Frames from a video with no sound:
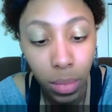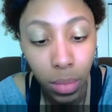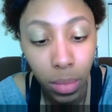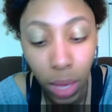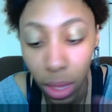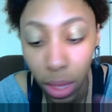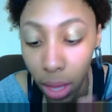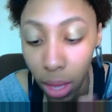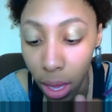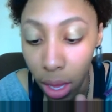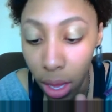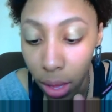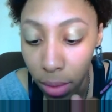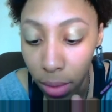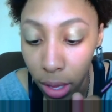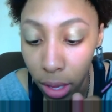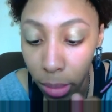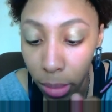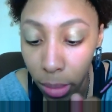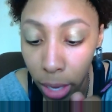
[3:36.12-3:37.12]
get the hang of
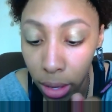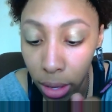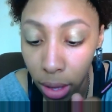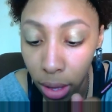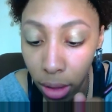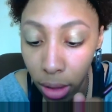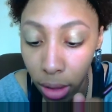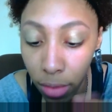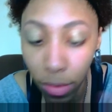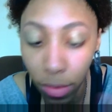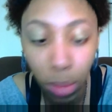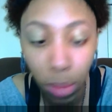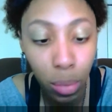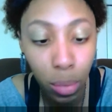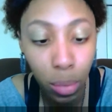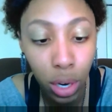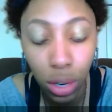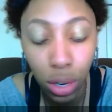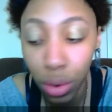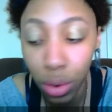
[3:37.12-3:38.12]
this myself, I'm
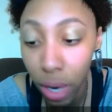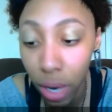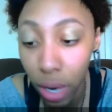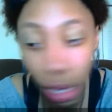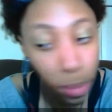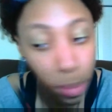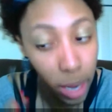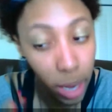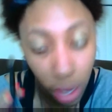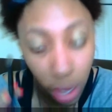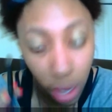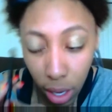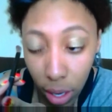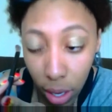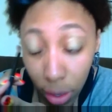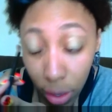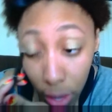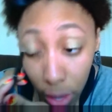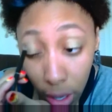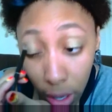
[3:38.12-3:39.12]
pretty sure anybody can
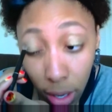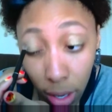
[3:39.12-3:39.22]
do it.